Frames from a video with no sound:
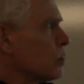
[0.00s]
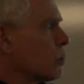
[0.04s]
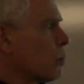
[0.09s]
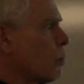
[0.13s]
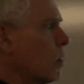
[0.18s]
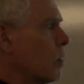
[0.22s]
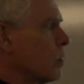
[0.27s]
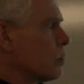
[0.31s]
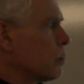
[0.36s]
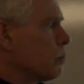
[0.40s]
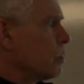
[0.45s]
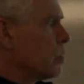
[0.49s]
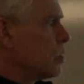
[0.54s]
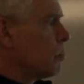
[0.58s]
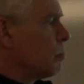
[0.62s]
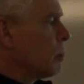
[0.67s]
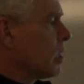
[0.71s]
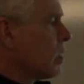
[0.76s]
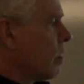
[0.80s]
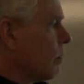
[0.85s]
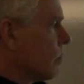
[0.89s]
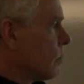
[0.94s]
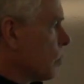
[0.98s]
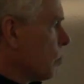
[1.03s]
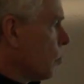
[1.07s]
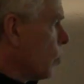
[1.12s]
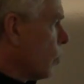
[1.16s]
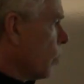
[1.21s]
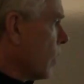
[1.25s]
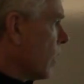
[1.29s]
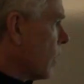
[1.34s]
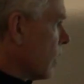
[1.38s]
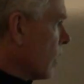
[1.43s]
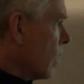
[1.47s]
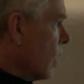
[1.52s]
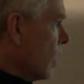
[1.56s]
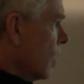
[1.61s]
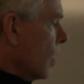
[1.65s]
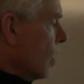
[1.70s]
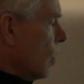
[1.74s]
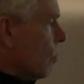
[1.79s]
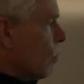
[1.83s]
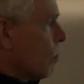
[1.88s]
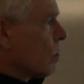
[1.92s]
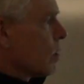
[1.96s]
and squares we should be comfortable with.
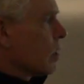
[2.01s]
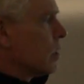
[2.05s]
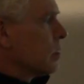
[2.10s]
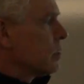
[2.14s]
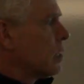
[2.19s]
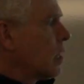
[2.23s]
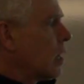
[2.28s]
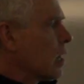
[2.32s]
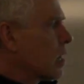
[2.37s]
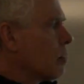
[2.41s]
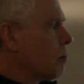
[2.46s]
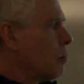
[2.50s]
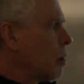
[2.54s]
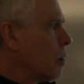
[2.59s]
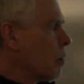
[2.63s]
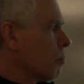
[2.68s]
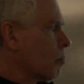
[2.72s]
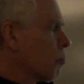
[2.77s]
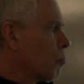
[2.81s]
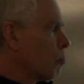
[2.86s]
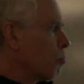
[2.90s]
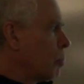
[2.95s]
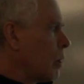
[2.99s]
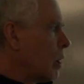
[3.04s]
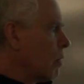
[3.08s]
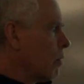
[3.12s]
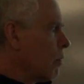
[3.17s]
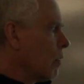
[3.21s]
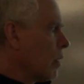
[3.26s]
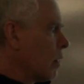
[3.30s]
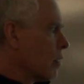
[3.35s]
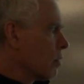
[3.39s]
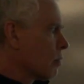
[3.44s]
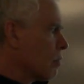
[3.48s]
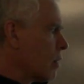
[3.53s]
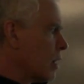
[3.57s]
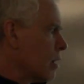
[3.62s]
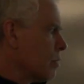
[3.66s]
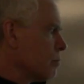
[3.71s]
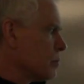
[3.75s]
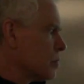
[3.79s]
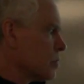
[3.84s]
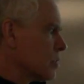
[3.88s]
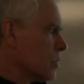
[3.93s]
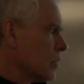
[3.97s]
We're going to talk about
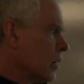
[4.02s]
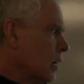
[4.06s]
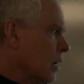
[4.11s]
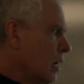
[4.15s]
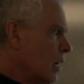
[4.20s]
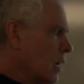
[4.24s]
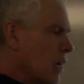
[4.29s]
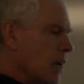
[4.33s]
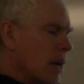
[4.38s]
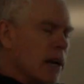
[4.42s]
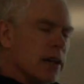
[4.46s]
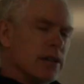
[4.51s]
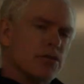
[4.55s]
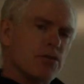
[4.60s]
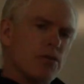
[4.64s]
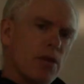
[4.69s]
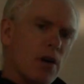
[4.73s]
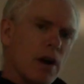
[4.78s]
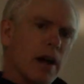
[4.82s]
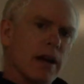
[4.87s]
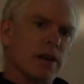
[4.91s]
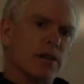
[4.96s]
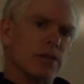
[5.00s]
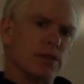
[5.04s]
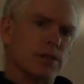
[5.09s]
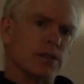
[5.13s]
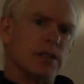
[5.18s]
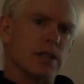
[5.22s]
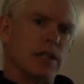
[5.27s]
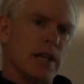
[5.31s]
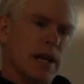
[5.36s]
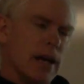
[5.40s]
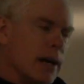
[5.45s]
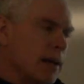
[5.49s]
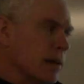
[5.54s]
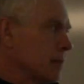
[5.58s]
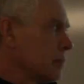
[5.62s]
parallelograms and triangles today.